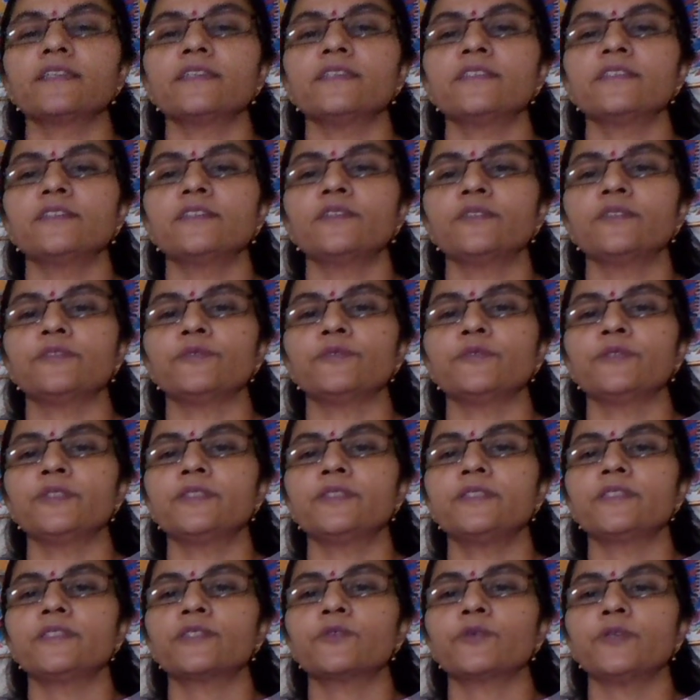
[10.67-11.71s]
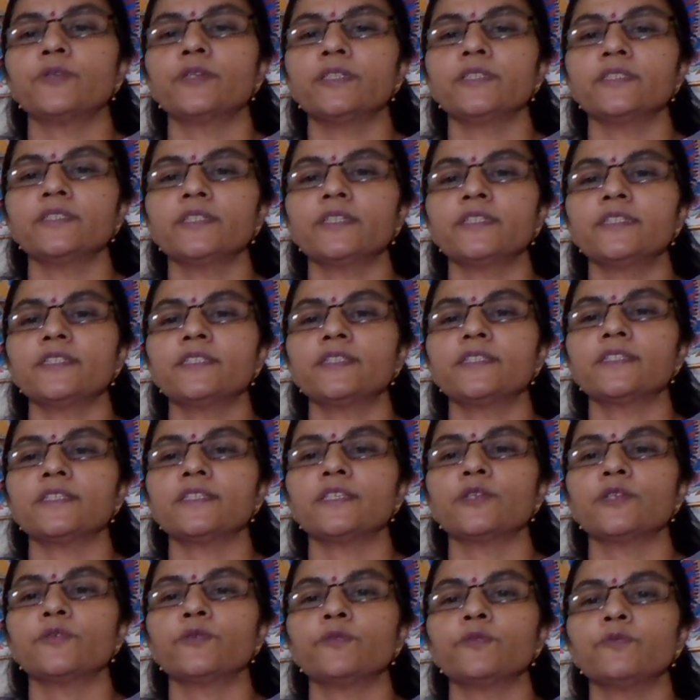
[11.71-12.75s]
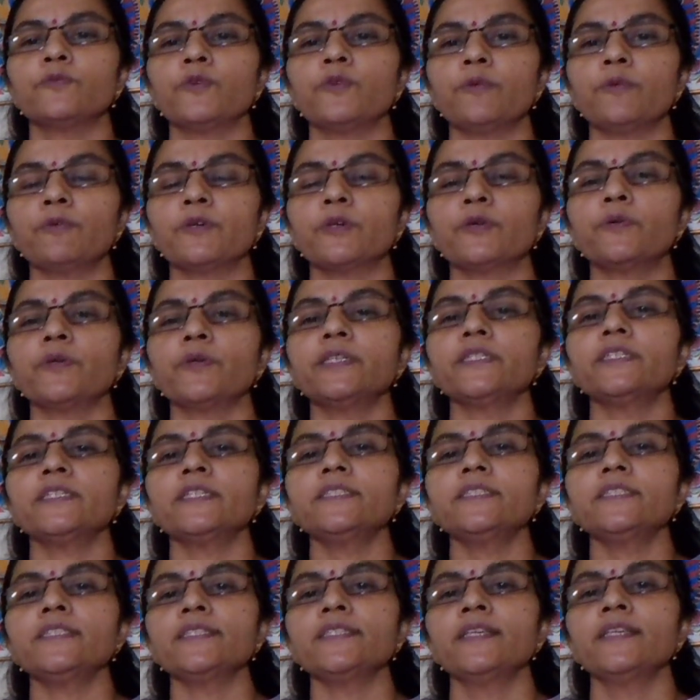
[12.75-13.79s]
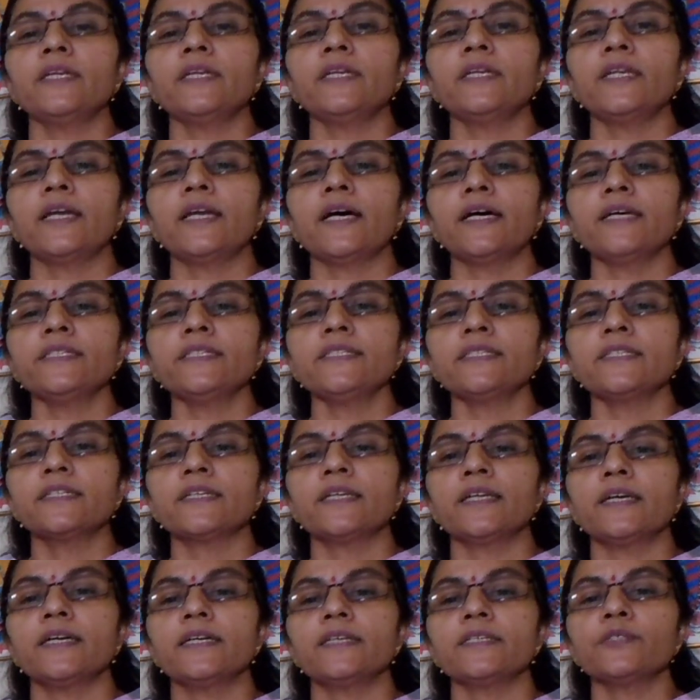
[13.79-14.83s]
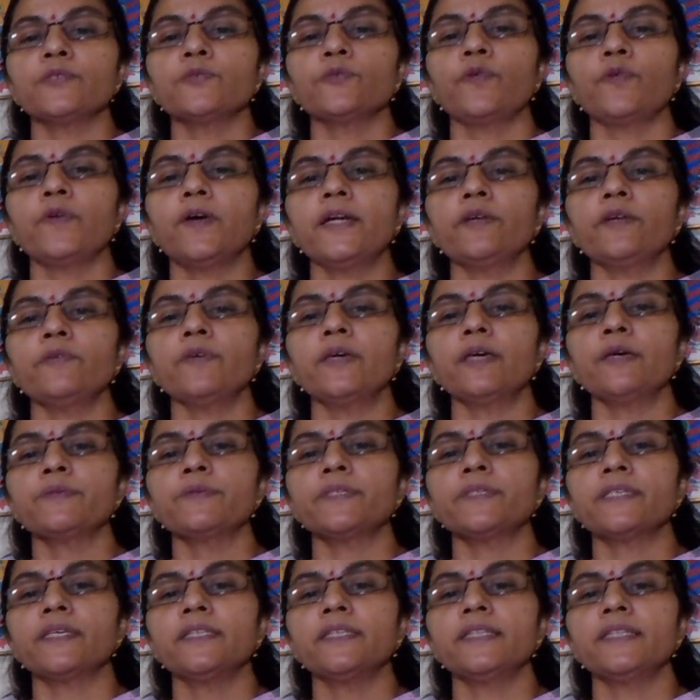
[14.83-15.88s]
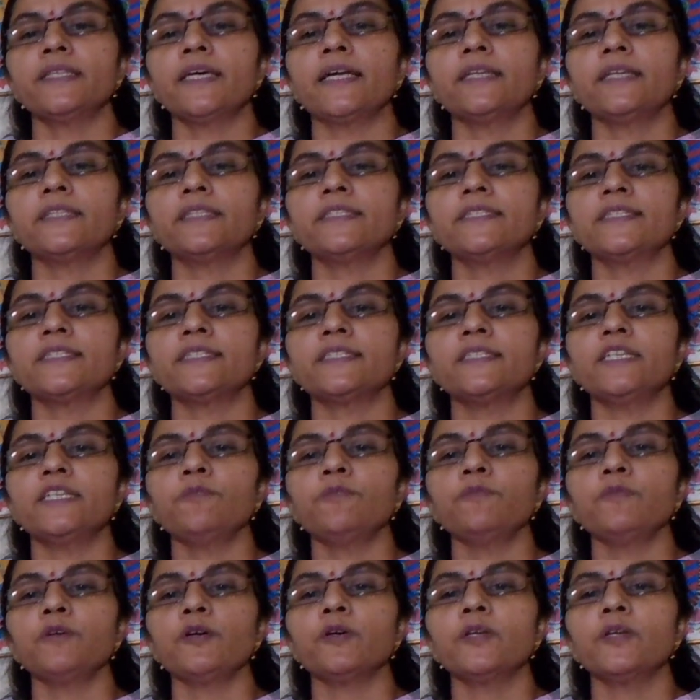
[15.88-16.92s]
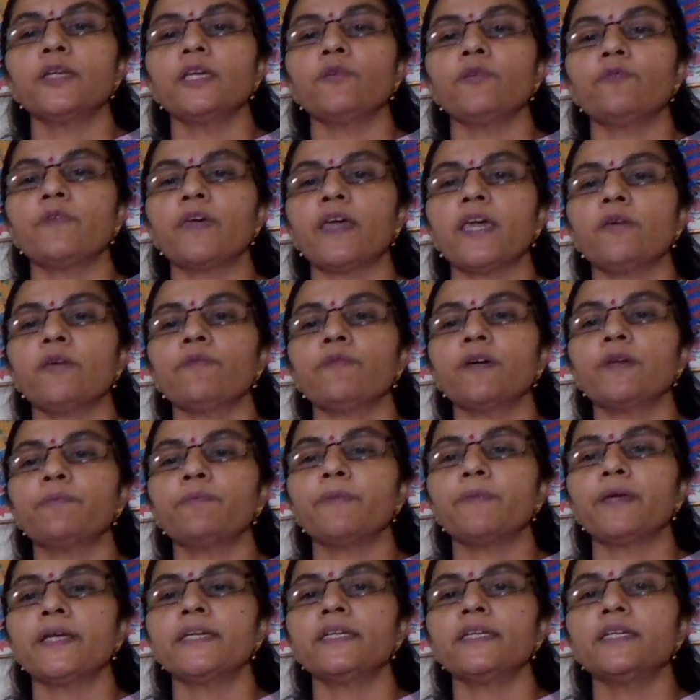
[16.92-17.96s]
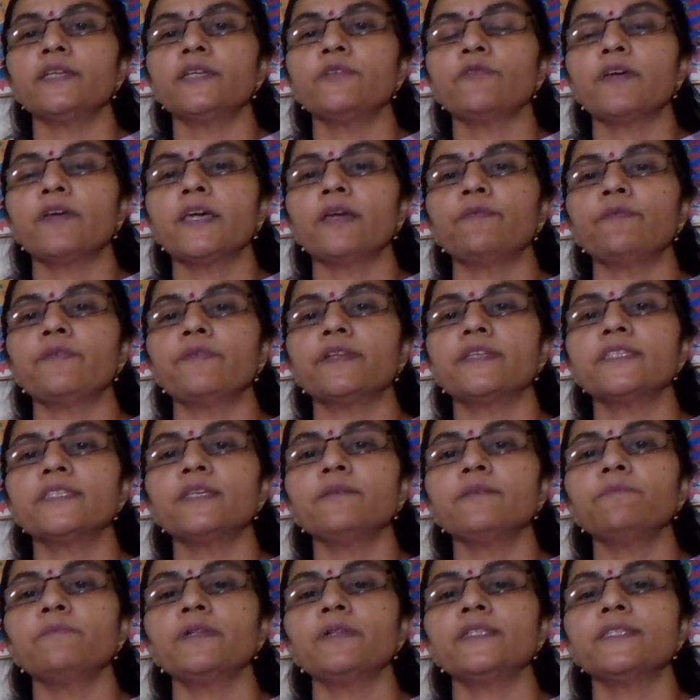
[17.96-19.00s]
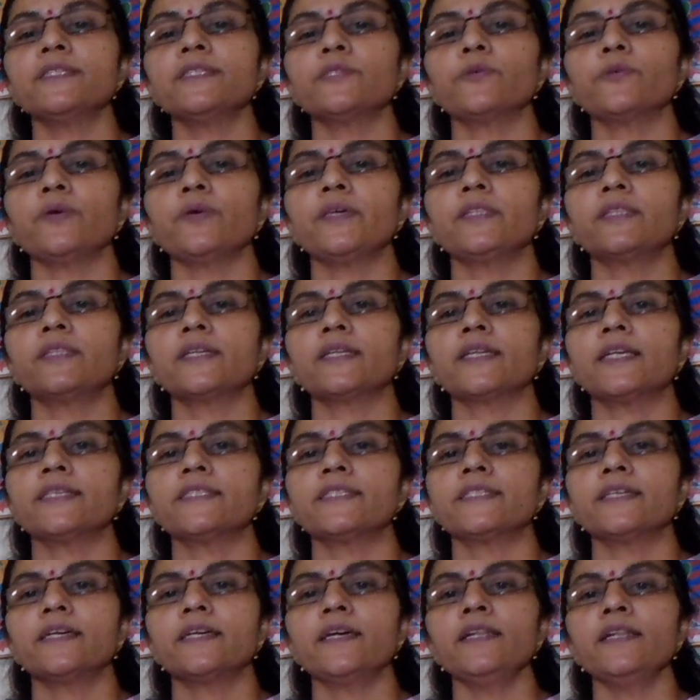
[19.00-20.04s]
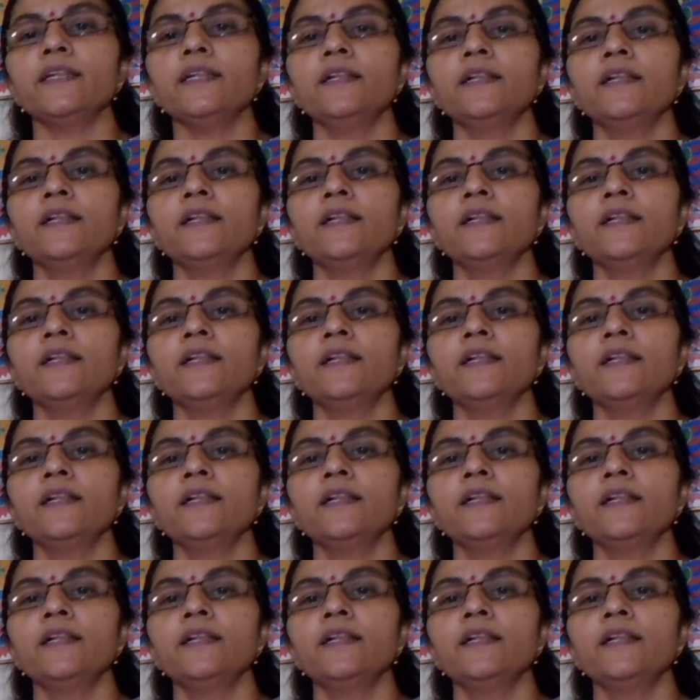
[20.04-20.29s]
with Schrodinger's wave equations. In the last class, what we have seen that this de Broglie wave or matter wave resembles with classical